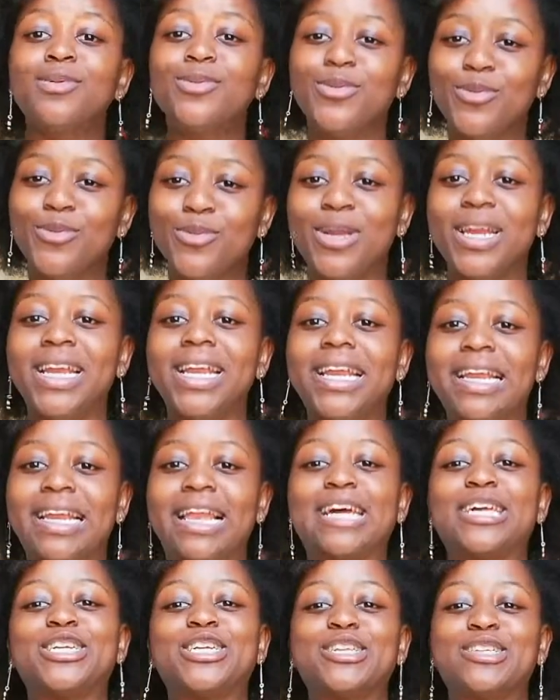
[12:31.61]
really
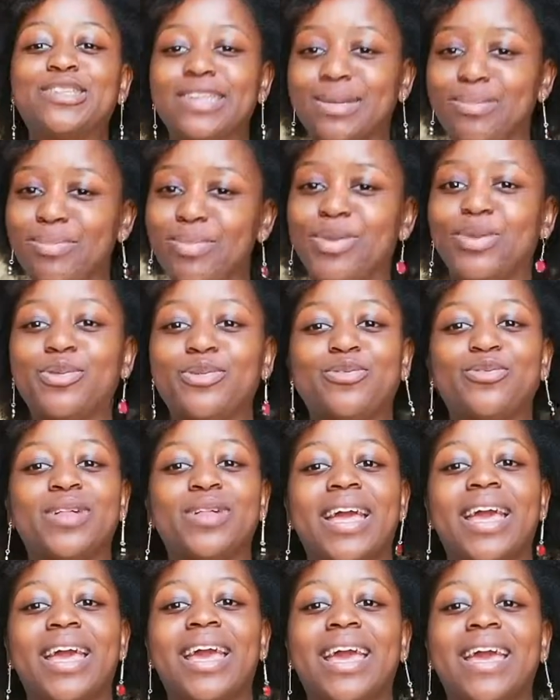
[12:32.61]
luscious and beautiful
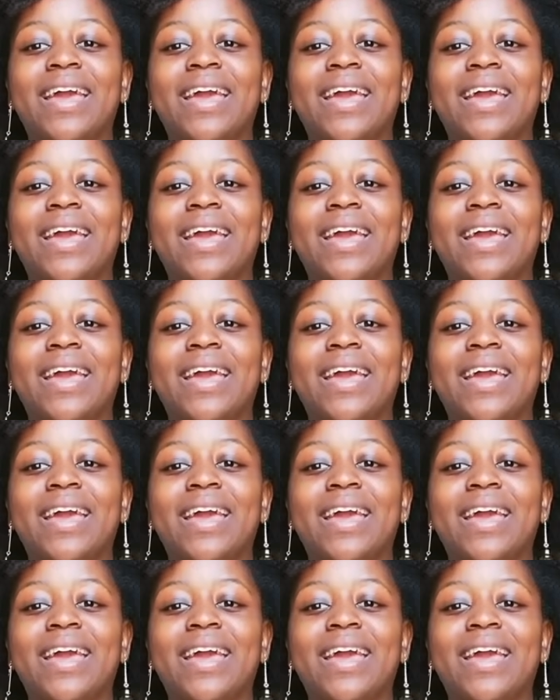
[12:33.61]
hair.